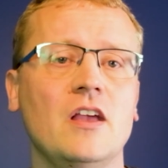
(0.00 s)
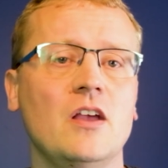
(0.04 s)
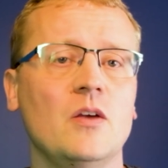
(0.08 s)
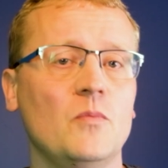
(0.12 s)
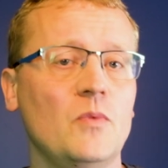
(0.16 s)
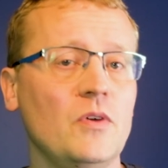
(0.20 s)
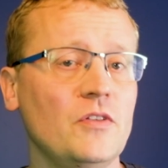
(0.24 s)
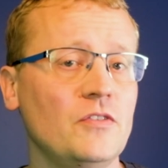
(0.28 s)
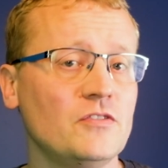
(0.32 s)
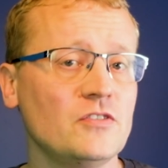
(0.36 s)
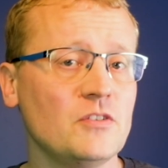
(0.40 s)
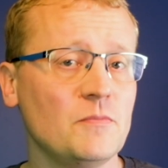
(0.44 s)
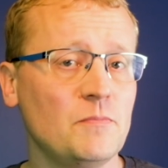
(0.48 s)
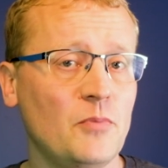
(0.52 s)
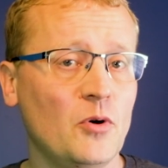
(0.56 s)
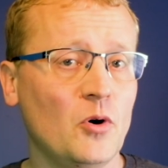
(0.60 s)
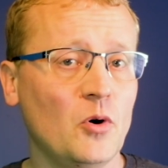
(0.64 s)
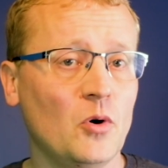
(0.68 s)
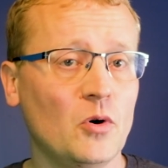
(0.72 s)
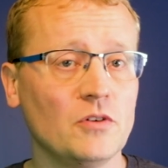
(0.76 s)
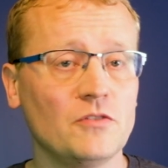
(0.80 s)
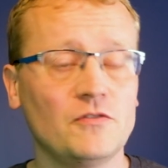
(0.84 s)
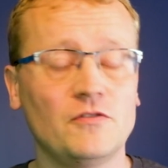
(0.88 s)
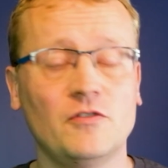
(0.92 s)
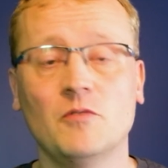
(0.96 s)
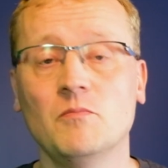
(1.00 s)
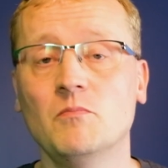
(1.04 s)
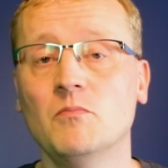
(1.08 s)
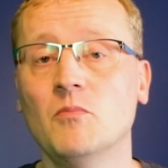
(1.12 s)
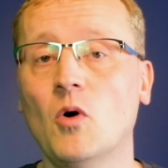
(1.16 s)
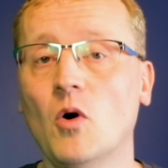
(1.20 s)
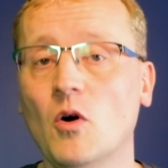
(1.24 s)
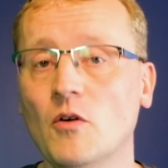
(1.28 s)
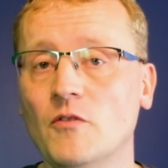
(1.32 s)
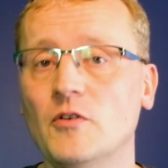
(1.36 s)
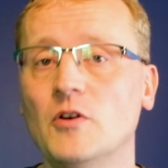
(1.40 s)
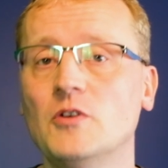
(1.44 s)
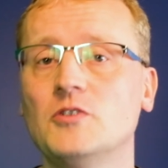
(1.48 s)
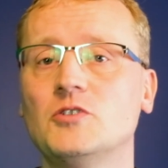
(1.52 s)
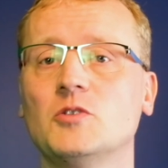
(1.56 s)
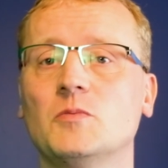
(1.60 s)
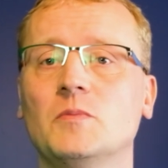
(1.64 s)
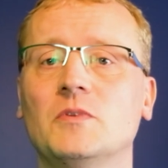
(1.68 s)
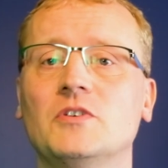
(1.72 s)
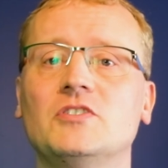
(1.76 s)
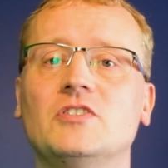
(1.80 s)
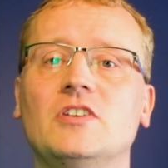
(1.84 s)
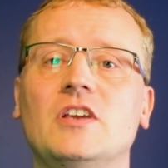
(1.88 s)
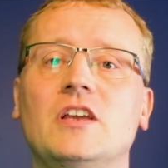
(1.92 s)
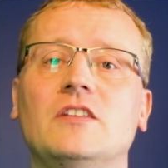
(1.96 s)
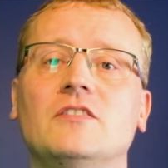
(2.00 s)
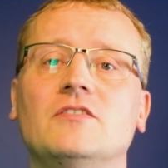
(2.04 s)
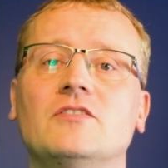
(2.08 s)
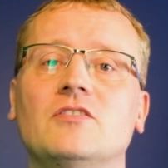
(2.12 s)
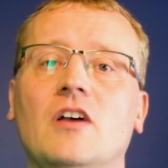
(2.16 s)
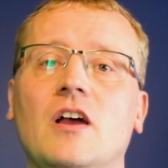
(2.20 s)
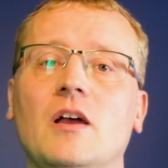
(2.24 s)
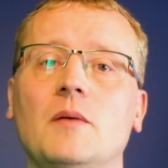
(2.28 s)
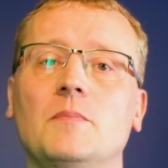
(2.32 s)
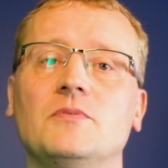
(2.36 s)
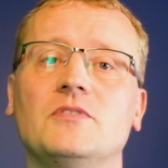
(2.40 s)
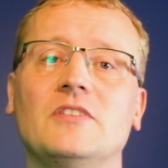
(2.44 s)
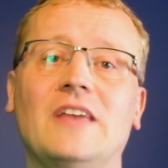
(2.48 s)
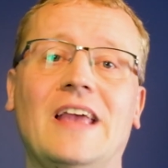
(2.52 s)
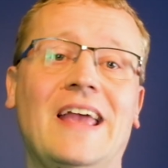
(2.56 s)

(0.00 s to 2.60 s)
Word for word: with support for more virtual machine types